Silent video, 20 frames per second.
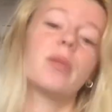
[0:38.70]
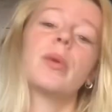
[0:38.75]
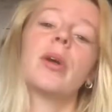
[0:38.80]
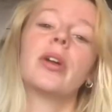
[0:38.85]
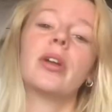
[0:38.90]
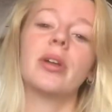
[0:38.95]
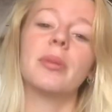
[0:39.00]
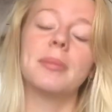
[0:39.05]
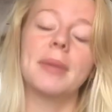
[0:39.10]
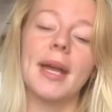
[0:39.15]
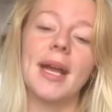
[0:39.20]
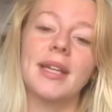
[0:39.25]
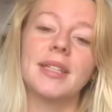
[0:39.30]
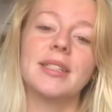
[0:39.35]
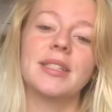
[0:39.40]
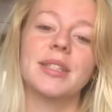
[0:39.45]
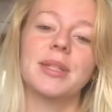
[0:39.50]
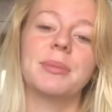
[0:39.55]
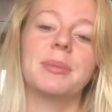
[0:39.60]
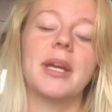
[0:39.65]
welcome
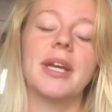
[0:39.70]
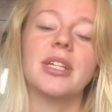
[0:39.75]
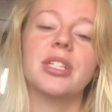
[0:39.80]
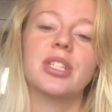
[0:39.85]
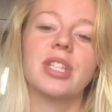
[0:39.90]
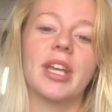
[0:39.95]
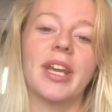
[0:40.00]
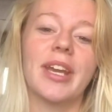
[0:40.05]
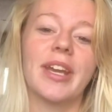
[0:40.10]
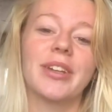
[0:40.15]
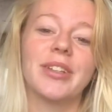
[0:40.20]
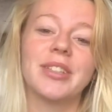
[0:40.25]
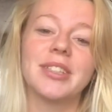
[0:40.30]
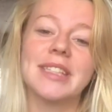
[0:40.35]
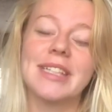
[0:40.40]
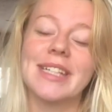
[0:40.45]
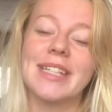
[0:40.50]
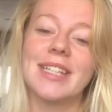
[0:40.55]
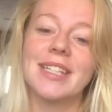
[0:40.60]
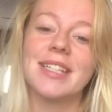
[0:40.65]
back to my channel.
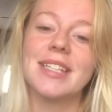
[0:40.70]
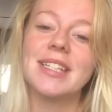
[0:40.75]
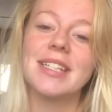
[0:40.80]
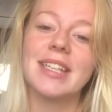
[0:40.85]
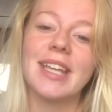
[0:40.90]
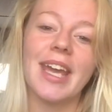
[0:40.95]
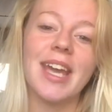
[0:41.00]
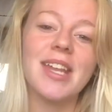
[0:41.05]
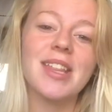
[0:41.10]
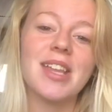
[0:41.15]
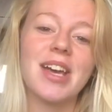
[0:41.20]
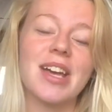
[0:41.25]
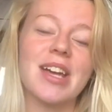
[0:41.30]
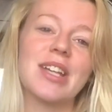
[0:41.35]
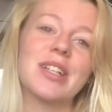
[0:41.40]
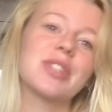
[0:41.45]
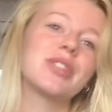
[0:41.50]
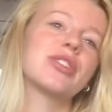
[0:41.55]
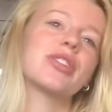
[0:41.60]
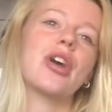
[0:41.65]
It is
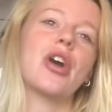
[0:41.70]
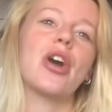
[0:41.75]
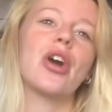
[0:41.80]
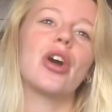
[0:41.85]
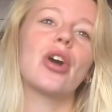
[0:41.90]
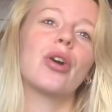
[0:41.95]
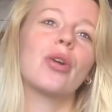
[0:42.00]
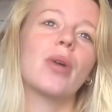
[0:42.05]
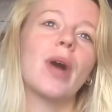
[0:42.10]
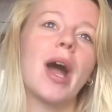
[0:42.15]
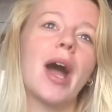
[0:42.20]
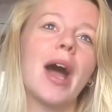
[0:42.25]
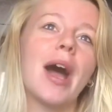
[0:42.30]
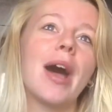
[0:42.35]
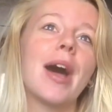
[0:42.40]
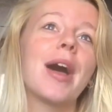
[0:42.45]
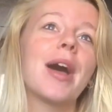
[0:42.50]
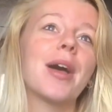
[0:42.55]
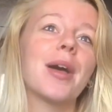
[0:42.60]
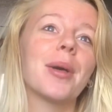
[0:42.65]
CaeRhae. So
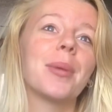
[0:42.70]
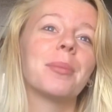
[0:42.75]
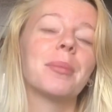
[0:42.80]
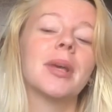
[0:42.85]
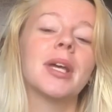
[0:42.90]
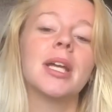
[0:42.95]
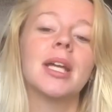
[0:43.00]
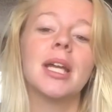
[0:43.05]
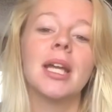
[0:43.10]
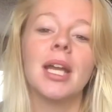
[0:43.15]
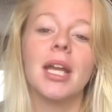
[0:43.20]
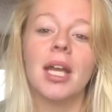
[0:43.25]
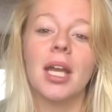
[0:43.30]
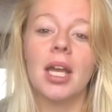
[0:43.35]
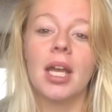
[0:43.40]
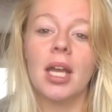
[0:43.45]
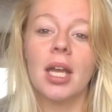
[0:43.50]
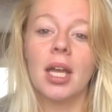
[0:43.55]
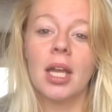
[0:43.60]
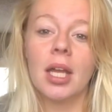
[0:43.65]
I'm
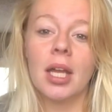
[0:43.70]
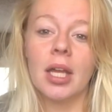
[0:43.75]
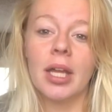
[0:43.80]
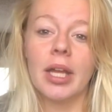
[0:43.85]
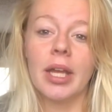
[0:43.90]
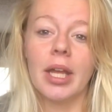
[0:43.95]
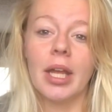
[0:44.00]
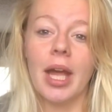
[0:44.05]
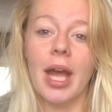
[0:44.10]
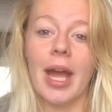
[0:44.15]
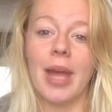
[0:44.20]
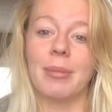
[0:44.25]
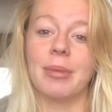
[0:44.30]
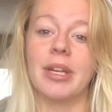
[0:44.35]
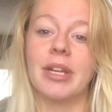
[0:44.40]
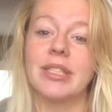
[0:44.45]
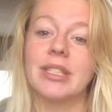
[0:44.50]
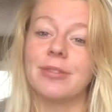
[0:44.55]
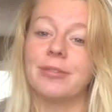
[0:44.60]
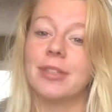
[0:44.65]
in
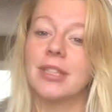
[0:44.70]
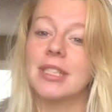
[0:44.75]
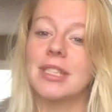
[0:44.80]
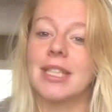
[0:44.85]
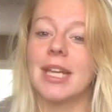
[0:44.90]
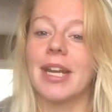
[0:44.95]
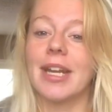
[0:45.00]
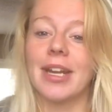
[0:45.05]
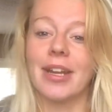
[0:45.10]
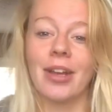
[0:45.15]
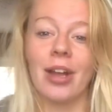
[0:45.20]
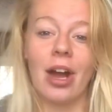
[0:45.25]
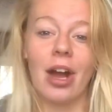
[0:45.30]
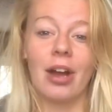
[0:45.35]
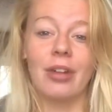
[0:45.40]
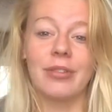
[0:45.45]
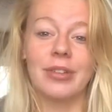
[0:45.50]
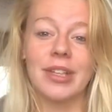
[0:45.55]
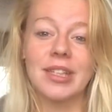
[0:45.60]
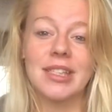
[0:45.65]
a different setting
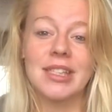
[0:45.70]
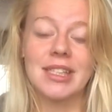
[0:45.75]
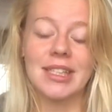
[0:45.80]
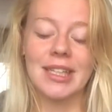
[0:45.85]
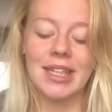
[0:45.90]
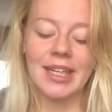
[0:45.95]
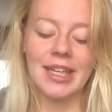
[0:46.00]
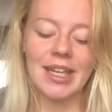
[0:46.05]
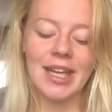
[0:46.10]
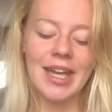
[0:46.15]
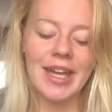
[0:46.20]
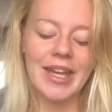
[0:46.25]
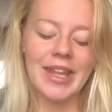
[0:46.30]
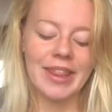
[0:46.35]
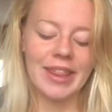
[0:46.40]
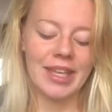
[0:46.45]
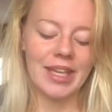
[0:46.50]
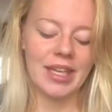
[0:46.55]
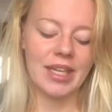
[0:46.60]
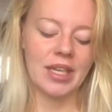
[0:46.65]
obviously
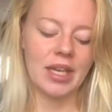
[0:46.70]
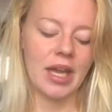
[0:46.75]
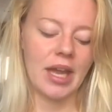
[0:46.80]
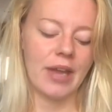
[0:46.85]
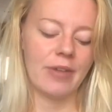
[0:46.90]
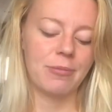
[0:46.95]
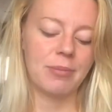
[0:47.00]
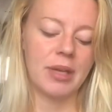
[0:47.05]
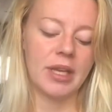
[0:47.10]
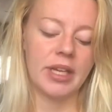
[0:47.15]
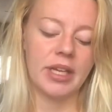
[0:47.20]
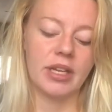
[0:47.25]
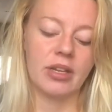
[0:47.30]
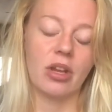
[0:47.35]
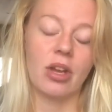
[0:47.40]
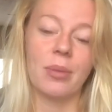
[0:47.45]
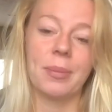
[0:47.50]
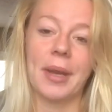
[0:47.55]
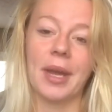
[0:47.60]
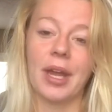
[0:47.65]
than I've been in
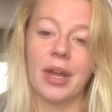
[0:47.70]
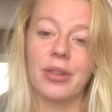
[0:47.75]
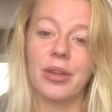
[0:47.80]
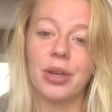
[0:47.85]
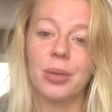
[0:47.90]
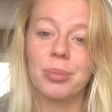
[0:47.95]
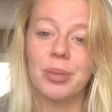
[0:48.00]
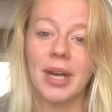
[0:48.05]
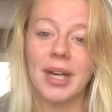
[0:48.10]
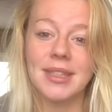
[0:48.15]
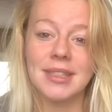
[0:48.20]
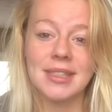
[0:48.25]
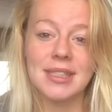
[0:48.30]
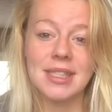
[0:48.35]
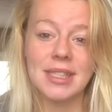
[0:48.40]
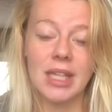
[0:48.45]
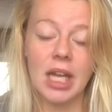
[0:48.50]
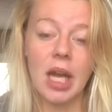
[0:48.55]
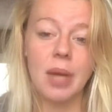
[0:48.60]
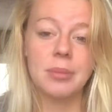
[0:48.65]
all my other
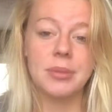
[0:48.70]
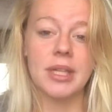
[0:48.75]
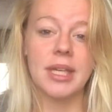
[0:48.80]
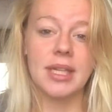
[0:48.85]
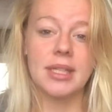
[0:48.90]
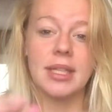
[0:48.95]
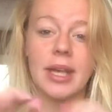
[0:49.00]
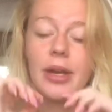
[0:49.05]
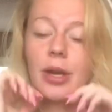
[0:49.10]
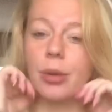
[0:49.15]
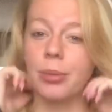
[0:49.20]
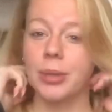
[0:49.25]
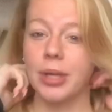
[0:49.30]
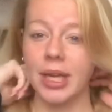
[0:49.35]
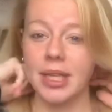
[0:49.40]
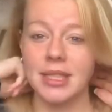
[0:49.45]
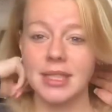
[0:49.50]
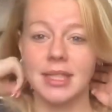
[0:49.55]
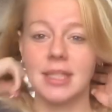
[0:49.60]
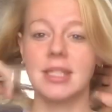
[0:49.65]
pregnancy updates. I hope you
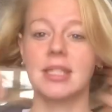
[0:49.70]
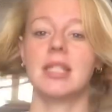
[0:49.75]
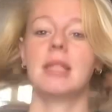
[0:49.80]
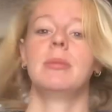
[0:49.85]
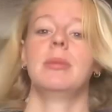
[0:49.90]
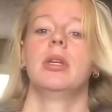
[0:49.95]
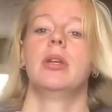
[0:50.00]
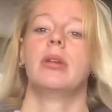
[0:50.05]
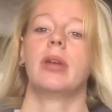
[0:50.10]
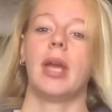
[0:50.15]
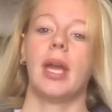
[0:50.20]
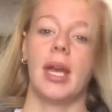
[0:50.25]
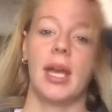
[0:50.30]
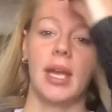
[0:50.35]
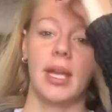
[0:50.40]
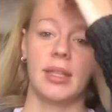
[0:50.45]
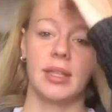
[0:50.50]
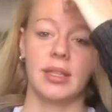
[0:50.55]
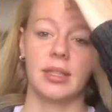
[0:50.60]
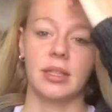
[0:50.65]
guys can see me okay
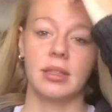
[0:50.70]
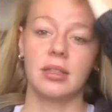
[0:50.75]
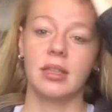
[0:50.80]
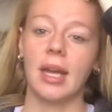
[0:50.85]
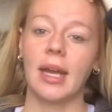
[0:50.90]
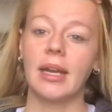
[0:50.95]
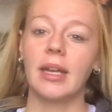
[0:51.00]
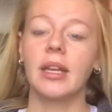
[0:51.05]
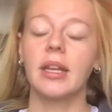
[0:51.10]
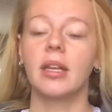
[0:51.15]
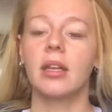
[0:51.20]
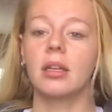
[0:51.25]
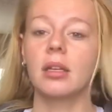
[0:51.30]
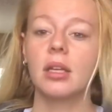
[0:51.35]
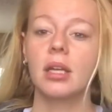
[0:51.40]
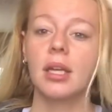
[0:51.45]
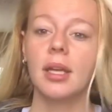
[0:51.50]
and that the lighting